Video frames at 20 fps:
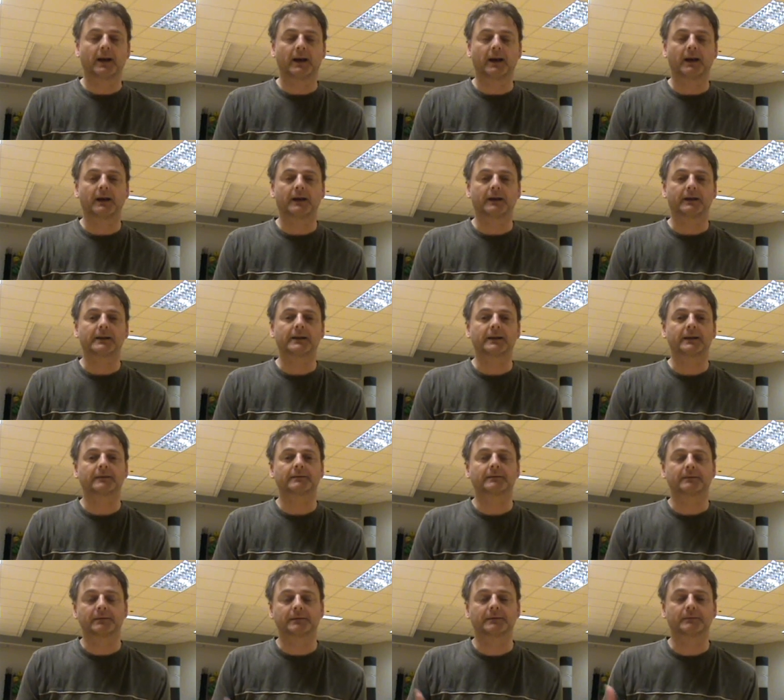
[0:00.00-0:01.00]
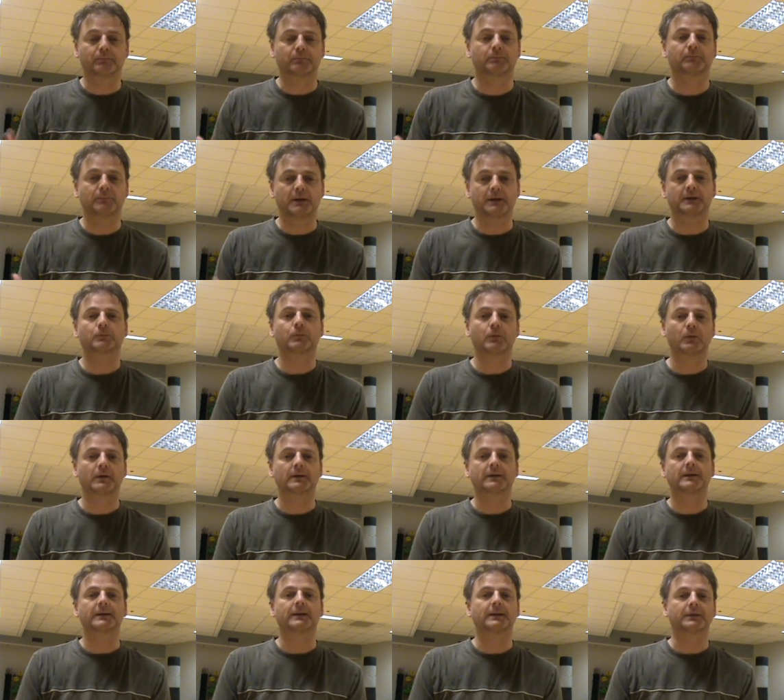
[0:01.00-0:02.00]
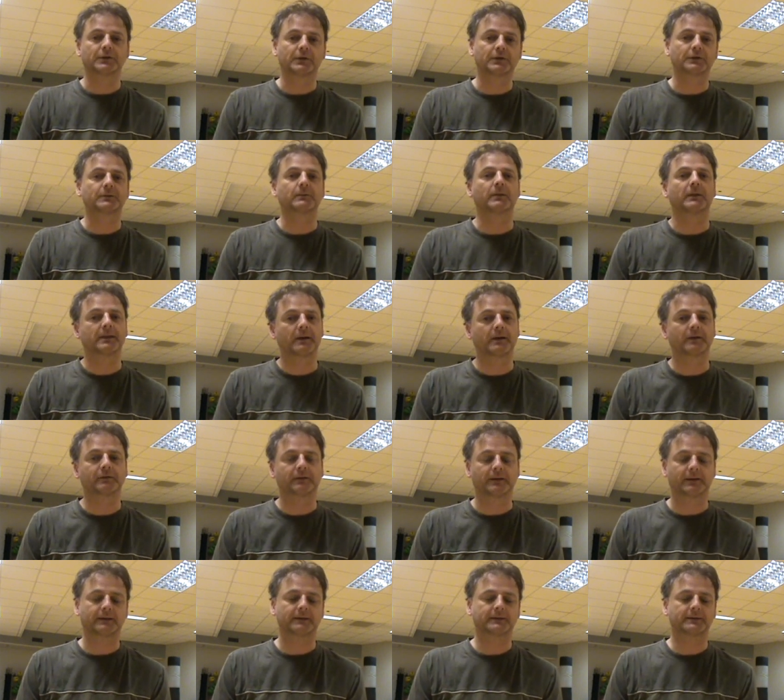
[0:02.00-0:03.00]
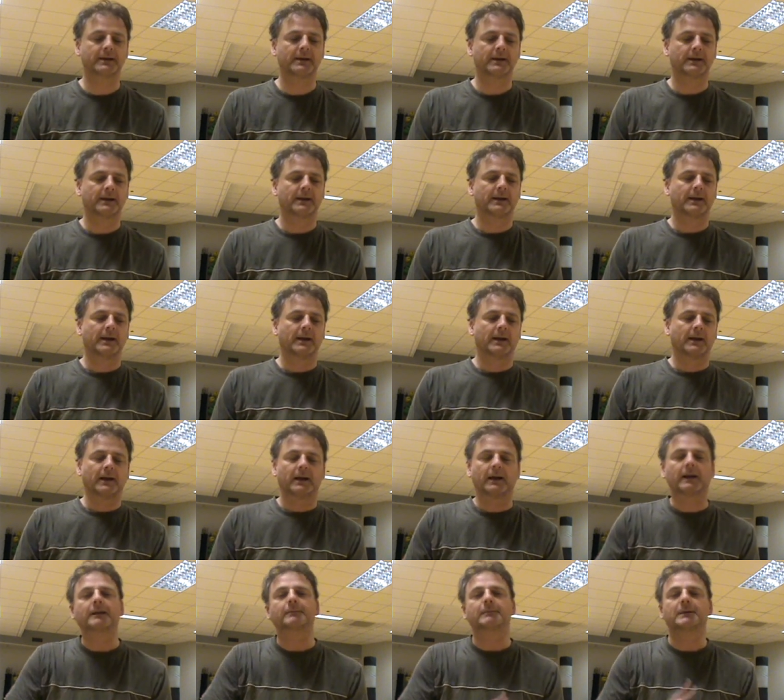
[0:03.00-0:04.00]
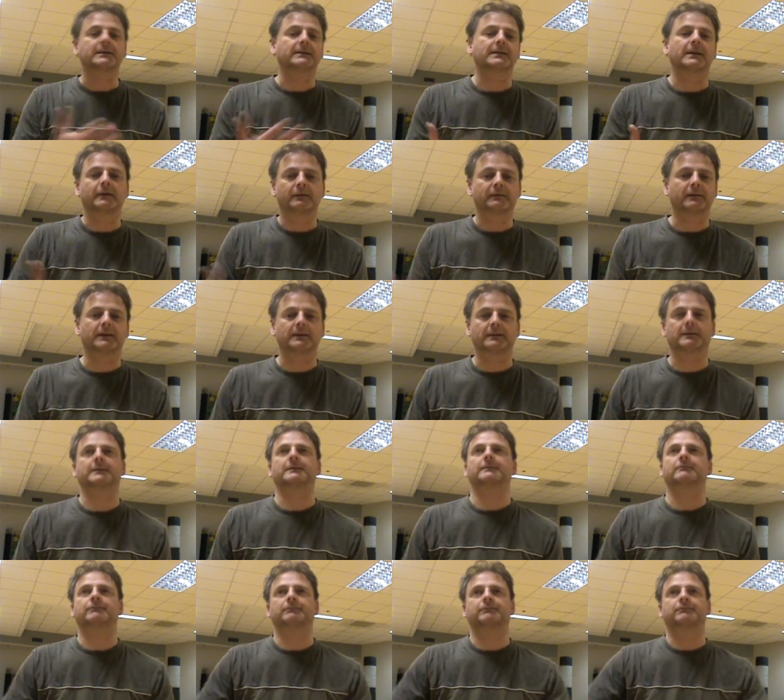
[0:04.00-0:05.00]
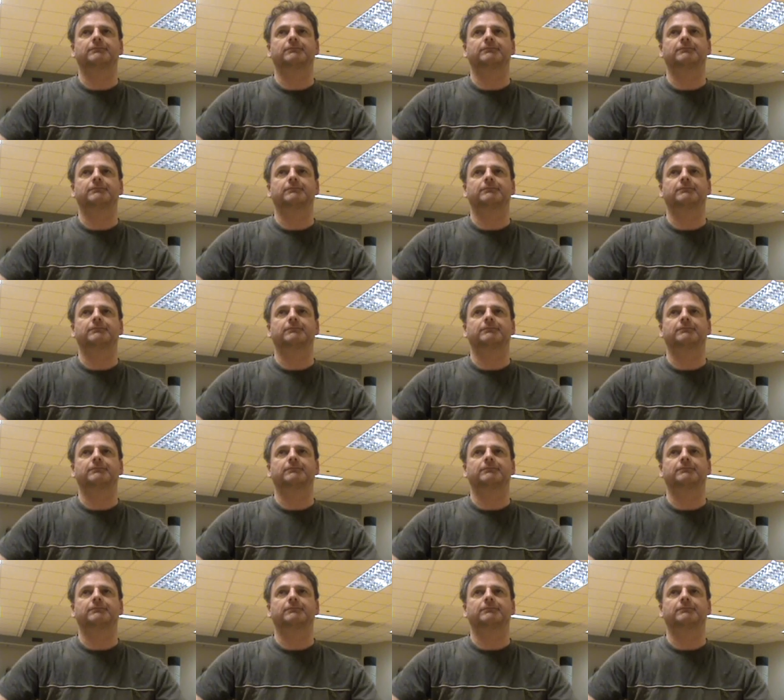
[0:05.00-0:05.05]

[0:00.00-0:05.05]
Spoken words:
I think it's best worked in conjunction with Theraflex, because Theraflex